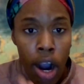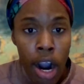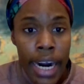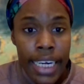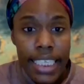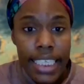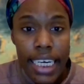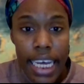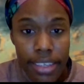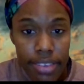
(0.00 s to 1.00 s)

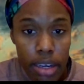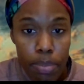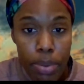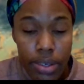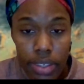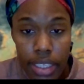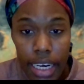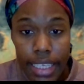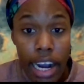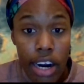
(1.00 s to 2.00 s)
Heartless
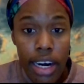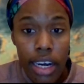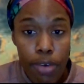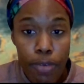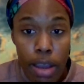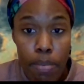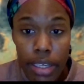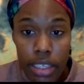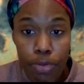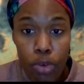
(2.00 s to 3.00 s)
personality or lack of
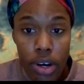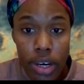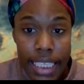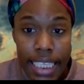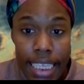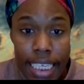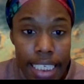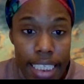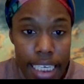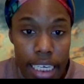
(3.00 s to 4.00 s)
empathy for the
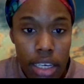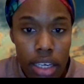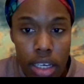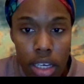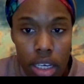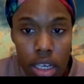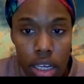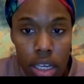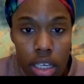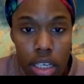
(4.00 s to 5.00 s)
needy
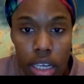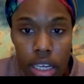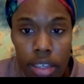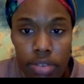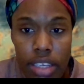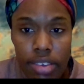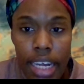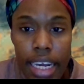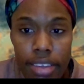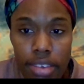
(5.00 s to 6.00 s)
yeah, this
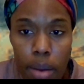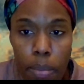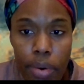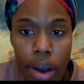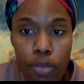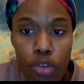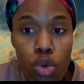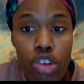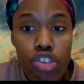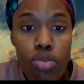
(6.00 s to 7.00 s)
is an example of
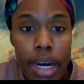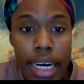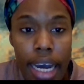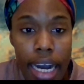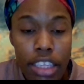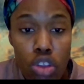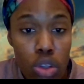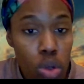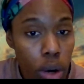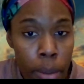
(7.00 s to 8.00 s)
the rich man had
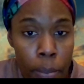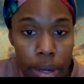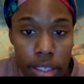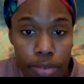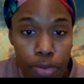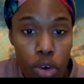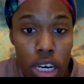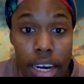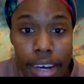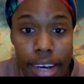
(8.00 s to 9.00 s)
no empathy
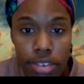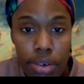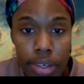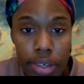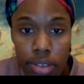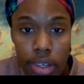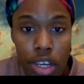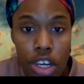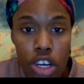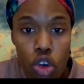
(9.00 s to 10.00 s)
for Lazarus.
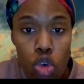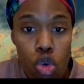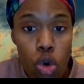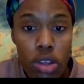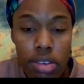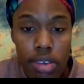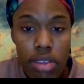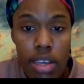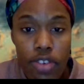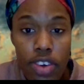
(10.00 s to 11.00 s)
Luke
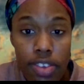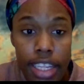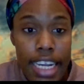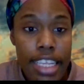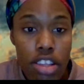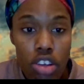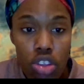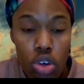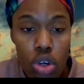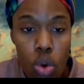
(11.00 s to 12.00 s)
16, verse 19
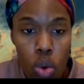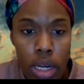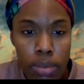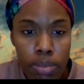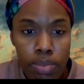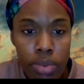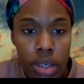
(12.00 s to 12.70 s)
to 31.